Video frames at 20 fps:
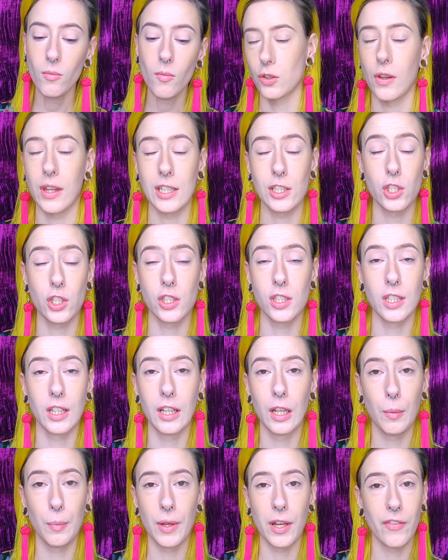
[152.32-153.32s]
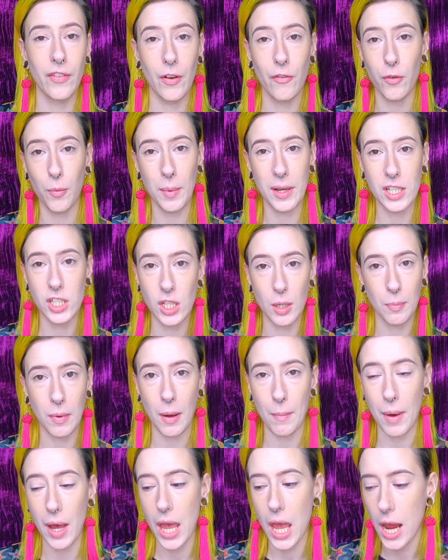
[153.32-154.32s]
So that's just a little bit of information
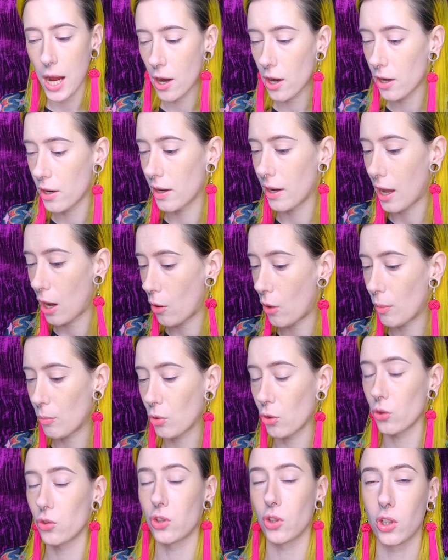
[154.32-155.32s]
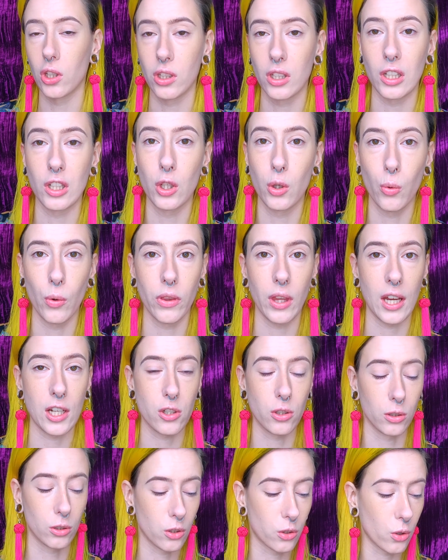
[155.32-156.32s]
about my hair. Now I'm going to continue with the
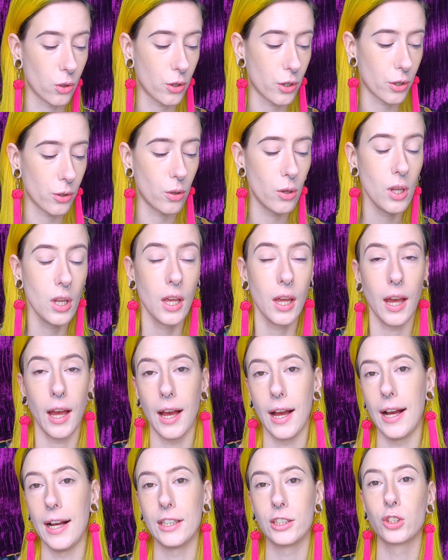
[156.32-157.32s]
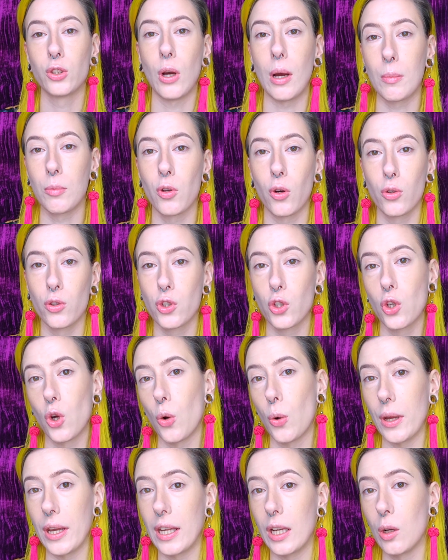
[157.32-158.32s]
actual tutorial. So I'm going to
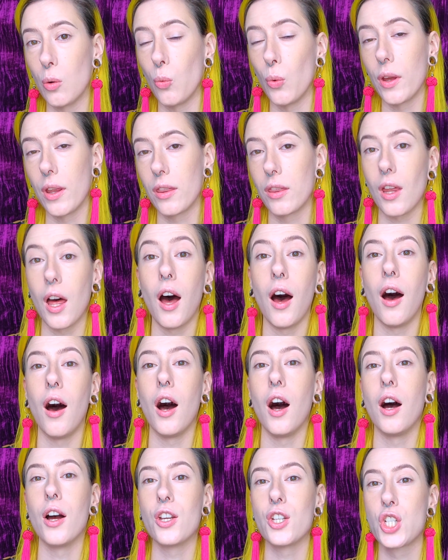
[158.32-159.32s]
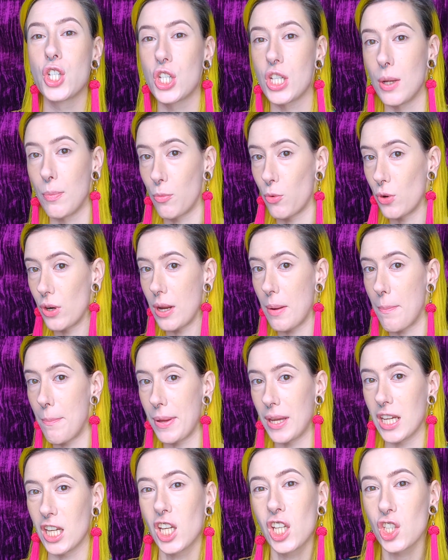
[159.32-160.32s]
go in with a shimmery
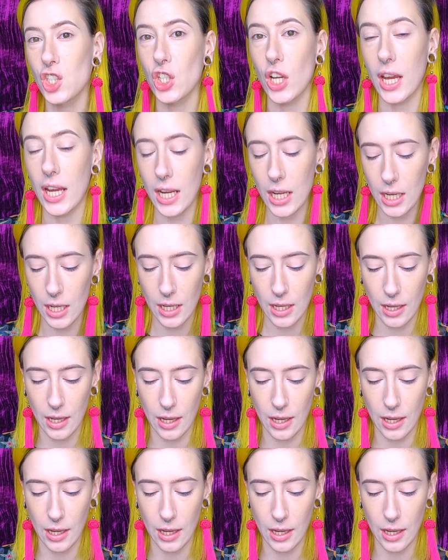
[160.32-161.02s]
pink shade.